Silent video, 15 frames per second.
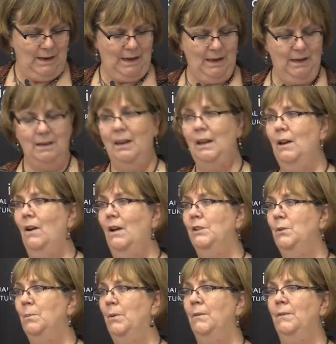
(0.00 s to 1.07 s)
And it
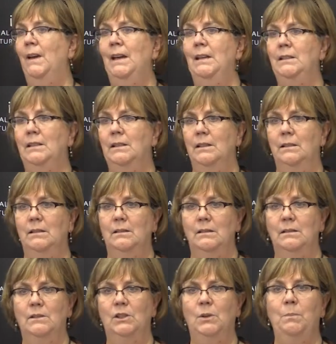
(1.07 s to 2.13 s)
also provides
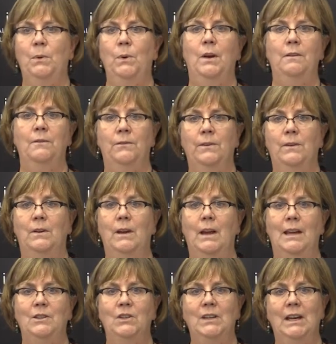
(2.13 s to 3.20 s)
support for
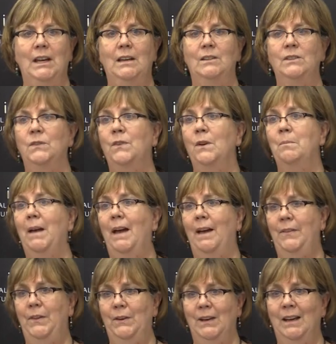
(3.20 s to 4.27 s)
educators from
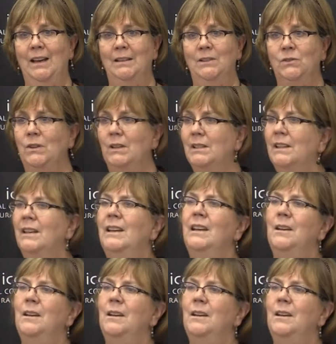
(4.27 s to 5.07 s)
other countries.